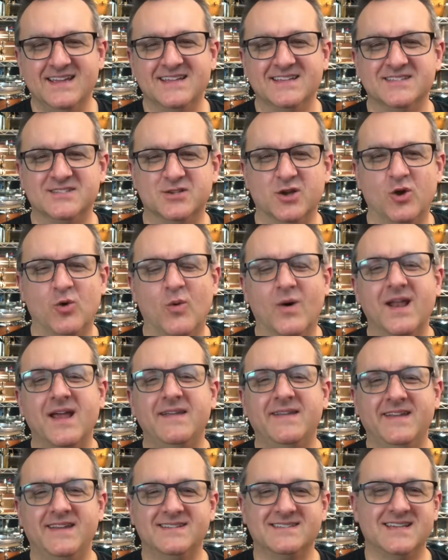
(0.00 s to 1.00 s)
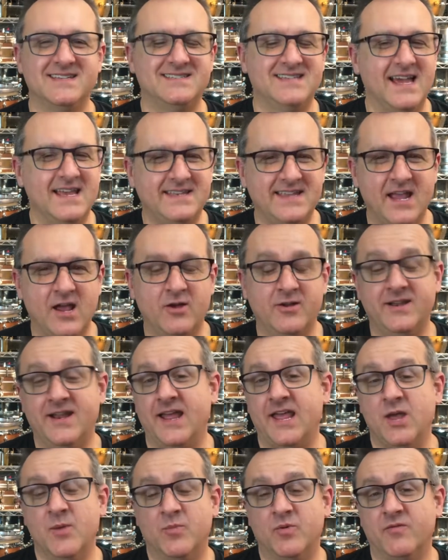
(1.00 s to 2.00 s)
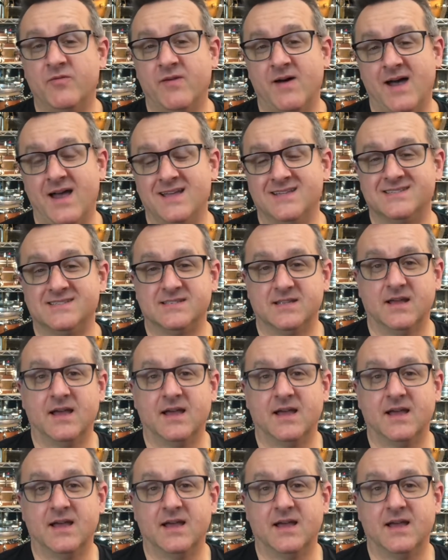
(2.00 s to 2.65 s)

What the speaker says: So what I did is I sat down and I improvised